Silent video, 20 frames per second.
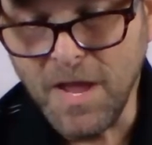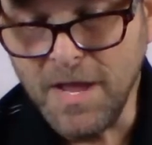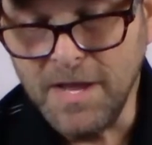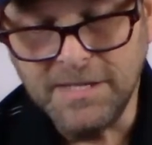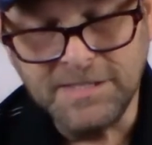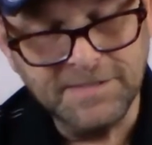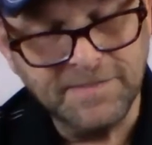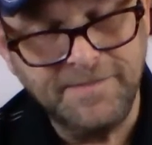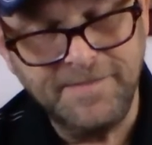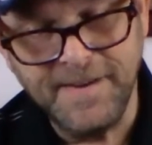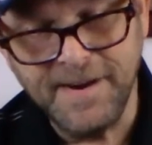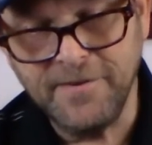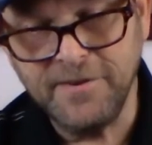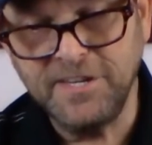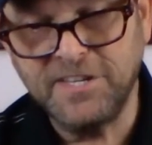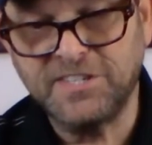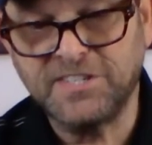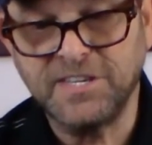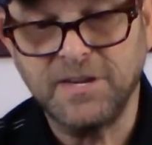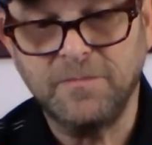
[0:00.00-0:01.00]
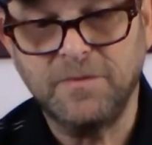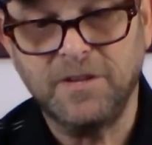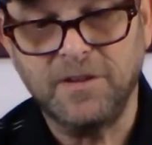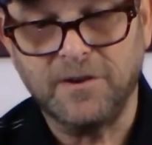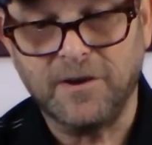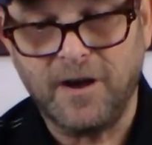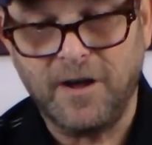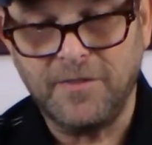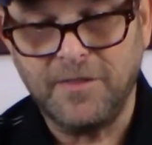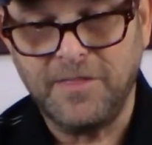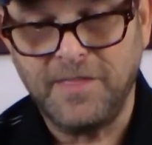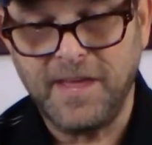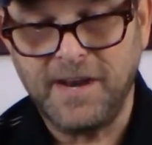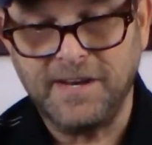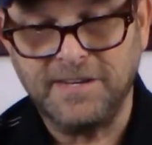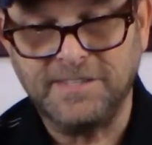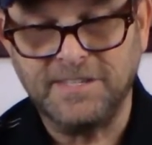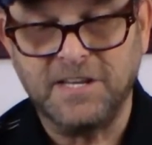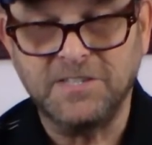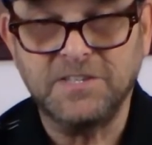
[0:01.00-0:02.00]
It's very similar, other than
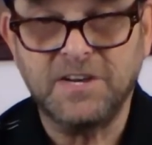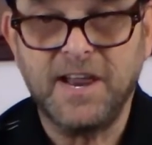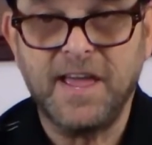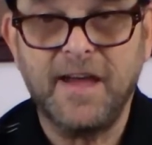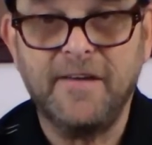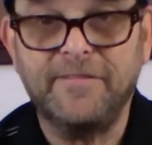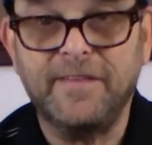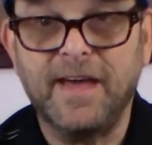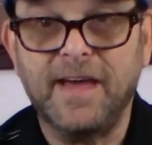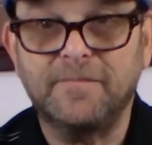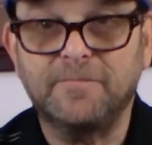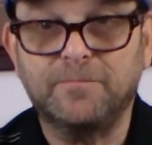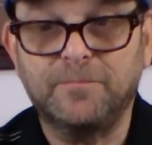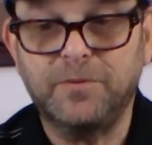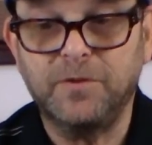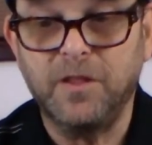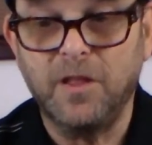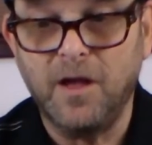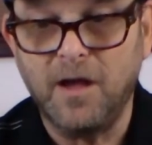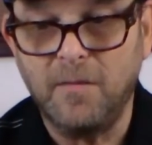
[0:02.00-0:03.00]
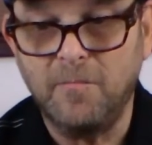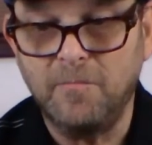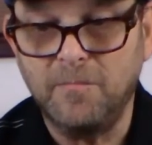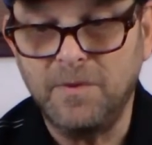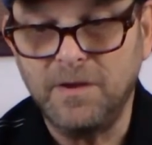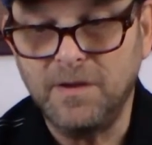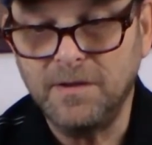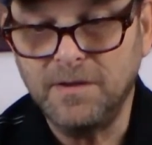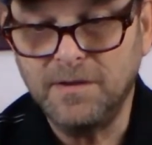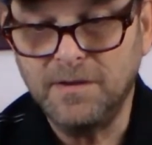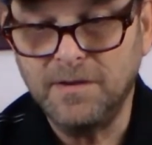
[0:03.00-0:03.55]
it doesn't have that plum